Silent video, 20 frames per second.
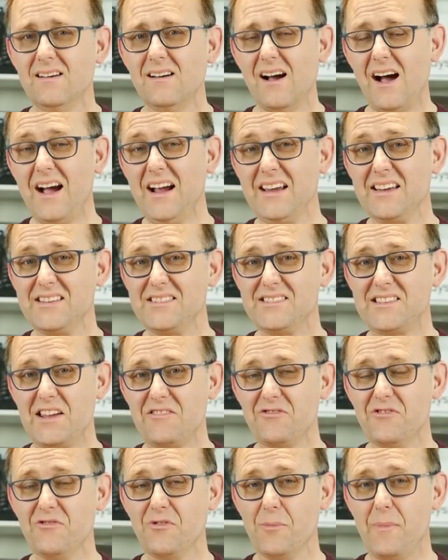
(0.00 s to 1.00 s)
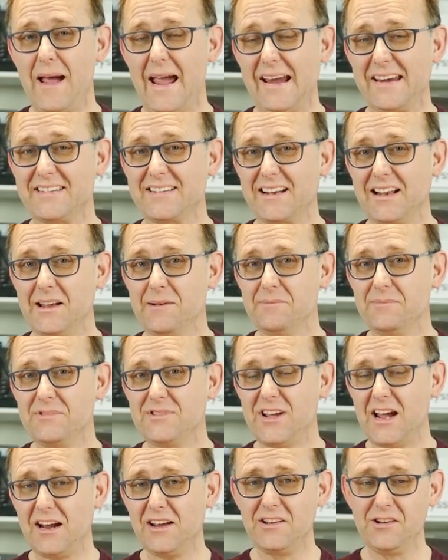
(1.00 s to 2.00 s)
Hi, Stephen from Exclaim
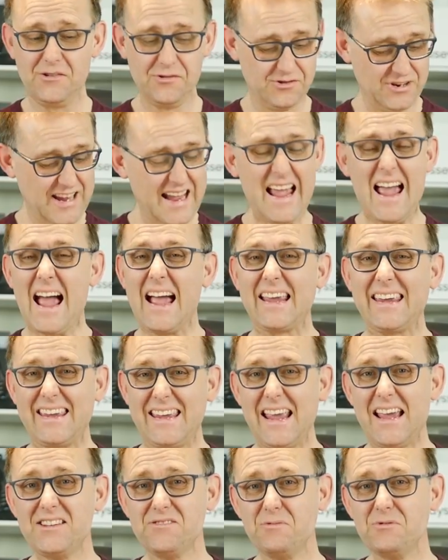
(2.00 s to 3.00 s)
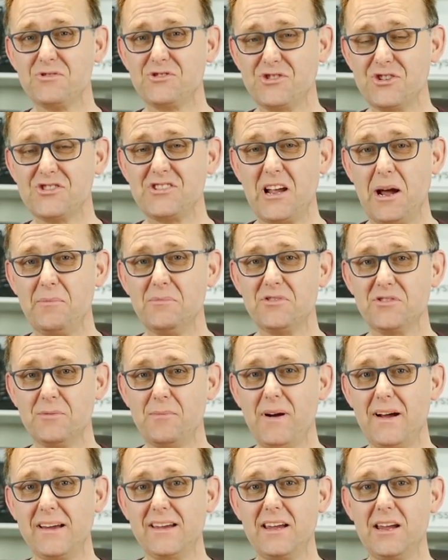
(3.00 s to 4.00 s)
Tech News, and guess what's just happened to
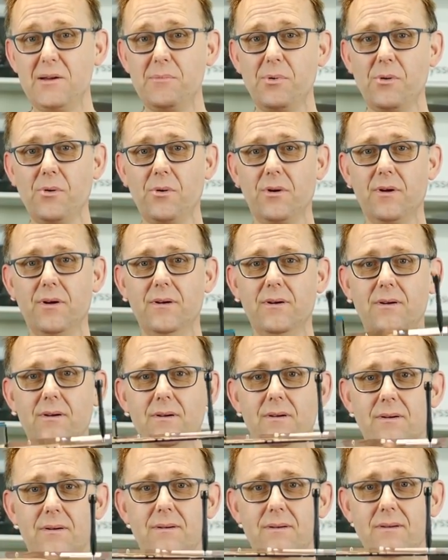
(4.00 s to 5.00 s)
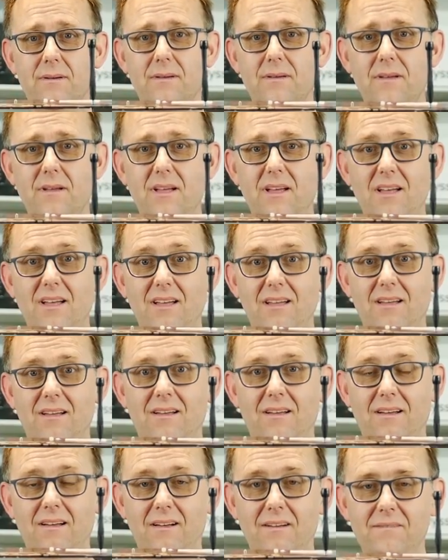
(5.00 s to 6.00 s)
my keyboard?
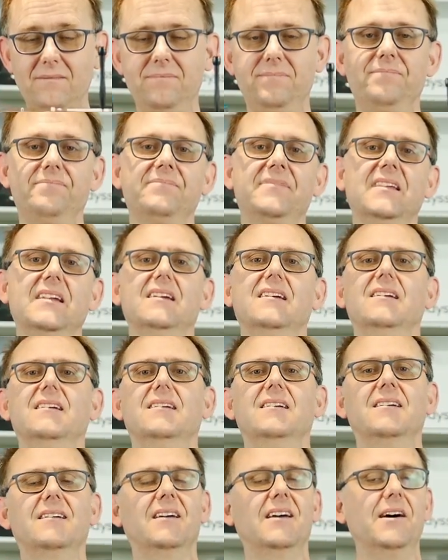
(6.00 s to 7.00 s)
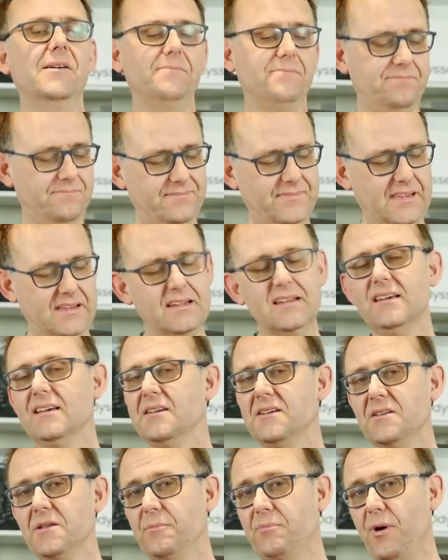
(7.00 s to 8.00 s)
Uh-uh. Yeah.
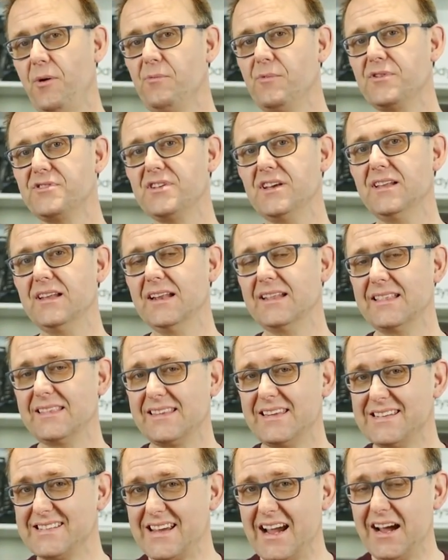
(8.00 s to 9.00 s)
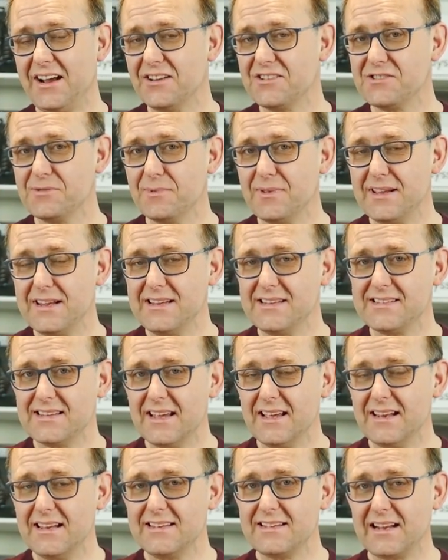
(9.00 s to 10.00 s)
The problem with uh, the design of some of these
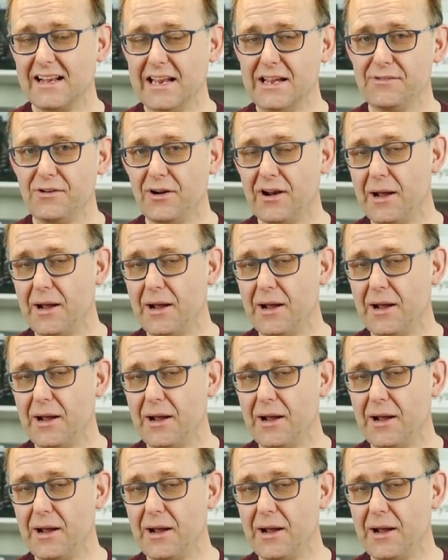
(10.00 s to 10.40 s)
uh, these Clevo